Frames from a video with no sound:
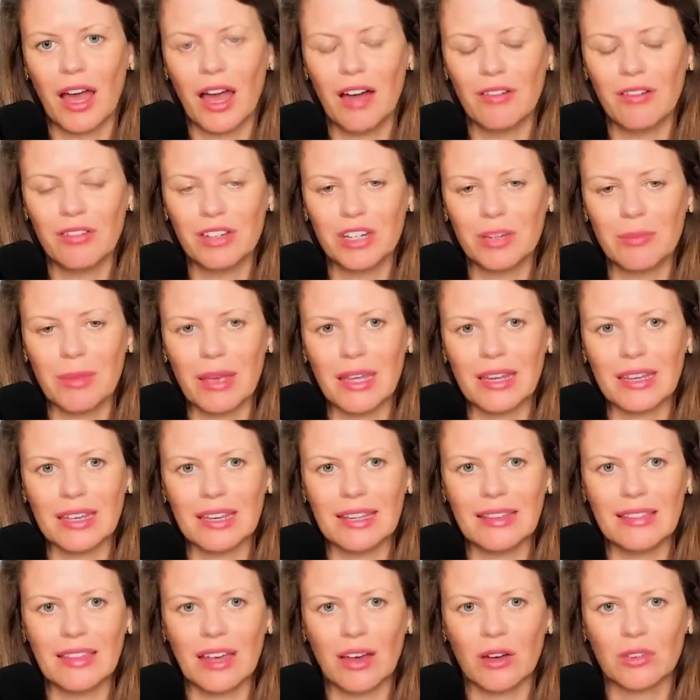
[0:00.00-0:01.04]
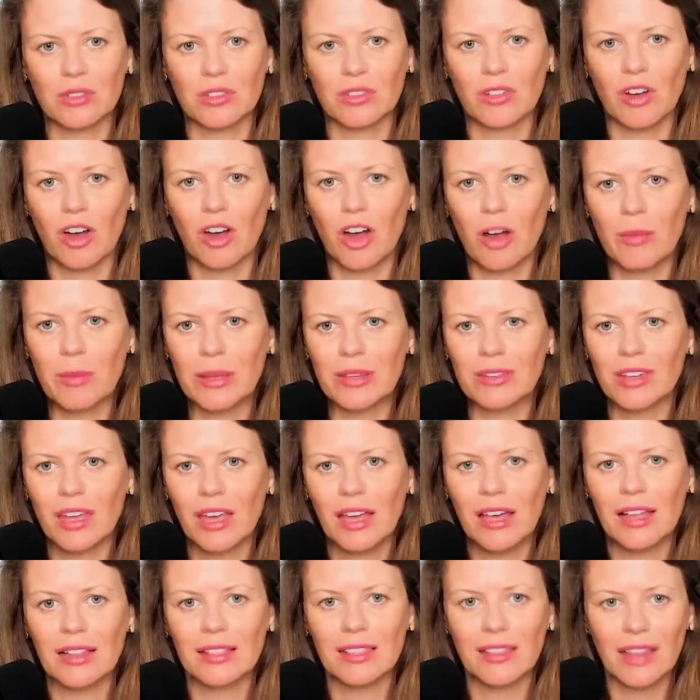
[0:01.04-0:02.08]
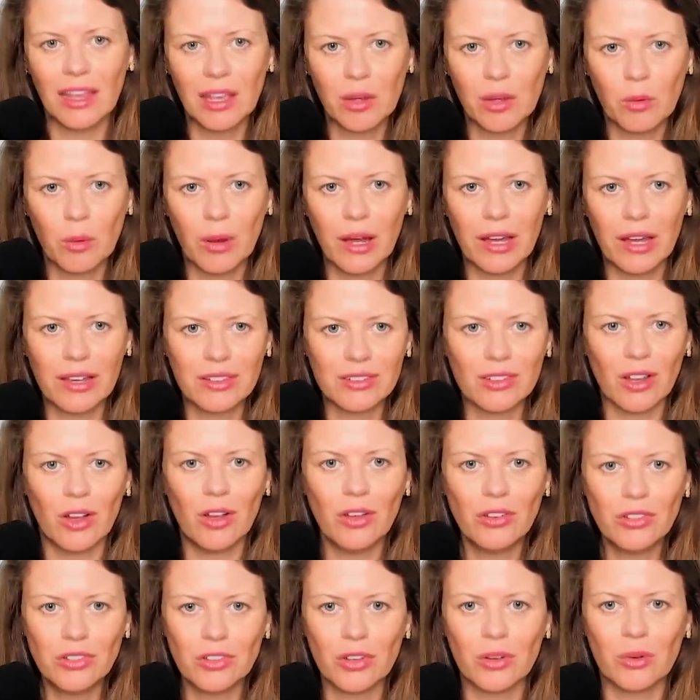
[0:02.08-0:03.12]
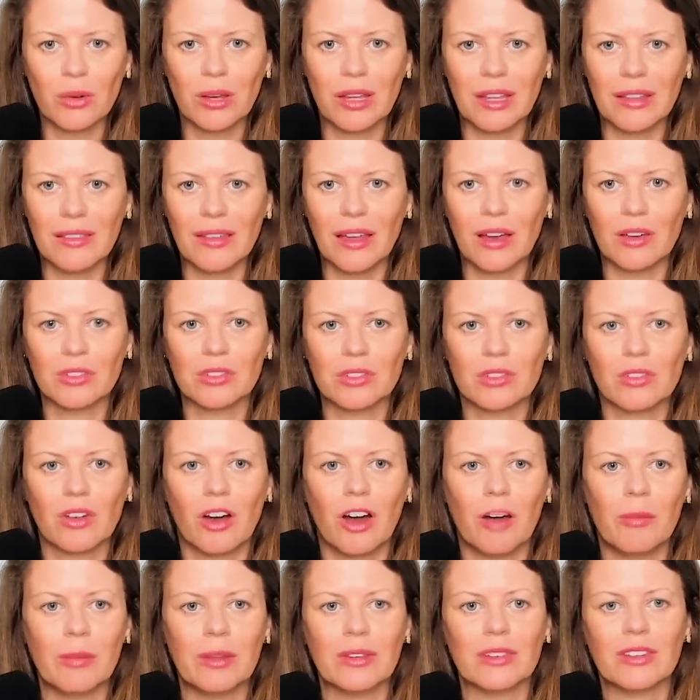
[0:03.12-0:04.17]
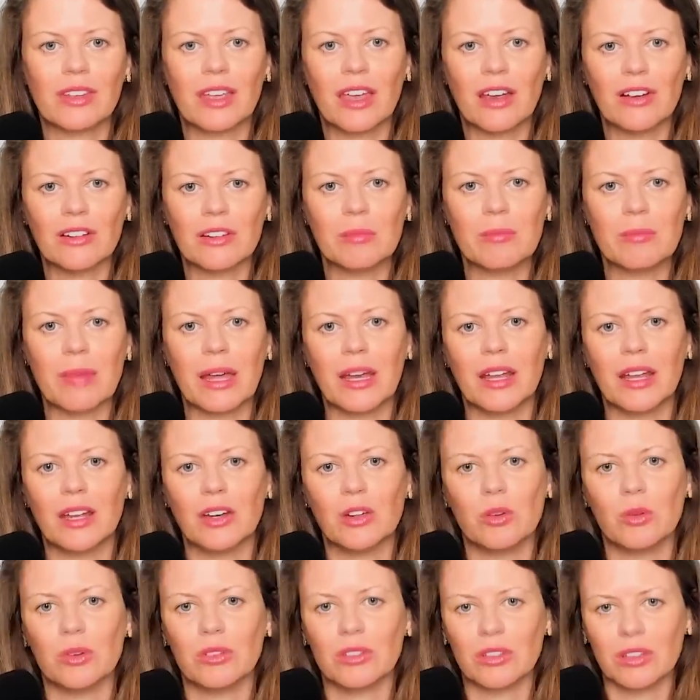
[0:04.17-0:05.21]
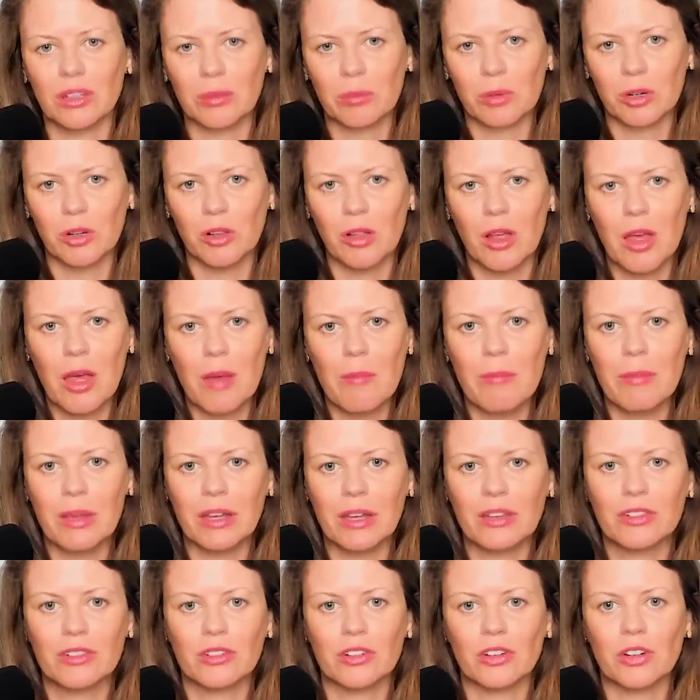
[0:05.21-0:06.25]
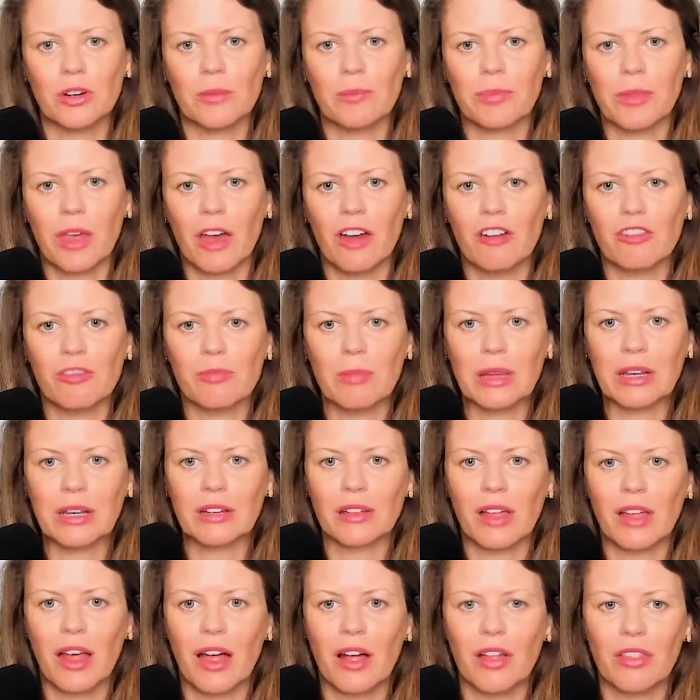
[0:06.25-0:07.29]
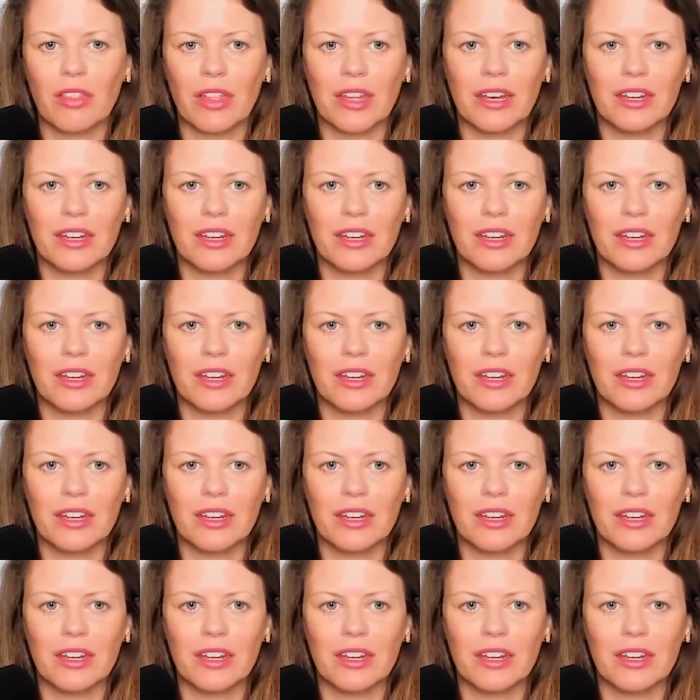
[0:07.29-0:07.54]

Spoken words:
of a debate in the House of Commons. Likewise, also in the House of Commons, Carolyn Bennett, who is Liberal Minister of Mental Health and